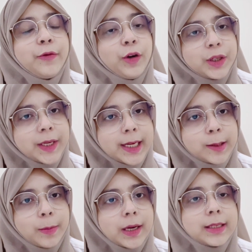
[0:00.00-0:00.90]
for
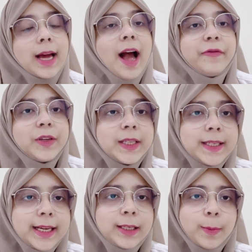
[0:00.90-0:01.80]
6 months after
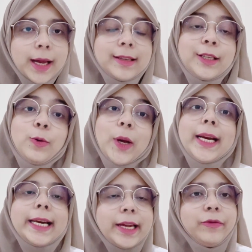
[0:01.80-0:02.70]
6 months you
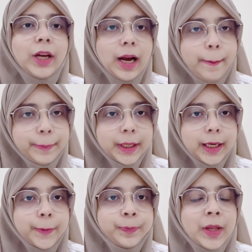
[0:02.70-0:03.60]
can leave the company
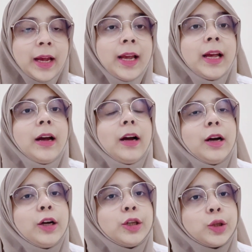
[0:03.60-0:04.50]

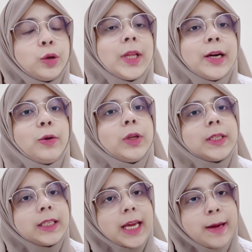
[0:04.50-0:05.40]
uh, so that on the
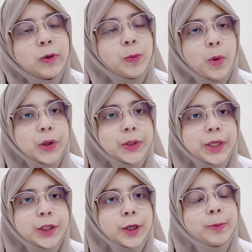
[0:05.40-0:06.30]
same
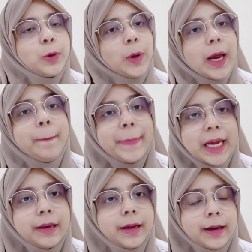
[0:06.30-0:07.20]
sponsorship you can
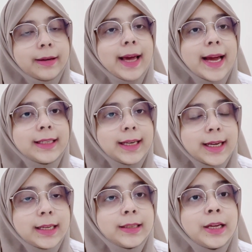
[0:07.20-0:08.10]
be there that
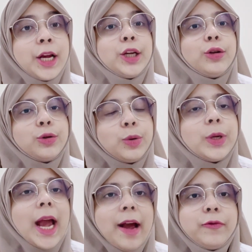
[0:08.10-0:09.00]
is you
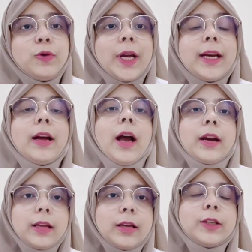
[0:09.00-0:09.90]
don't have to get
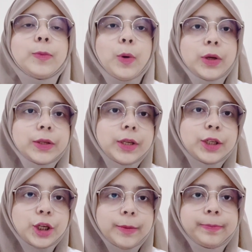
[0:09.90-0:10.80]
another
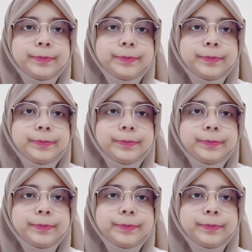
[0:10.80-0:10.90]
sponsorship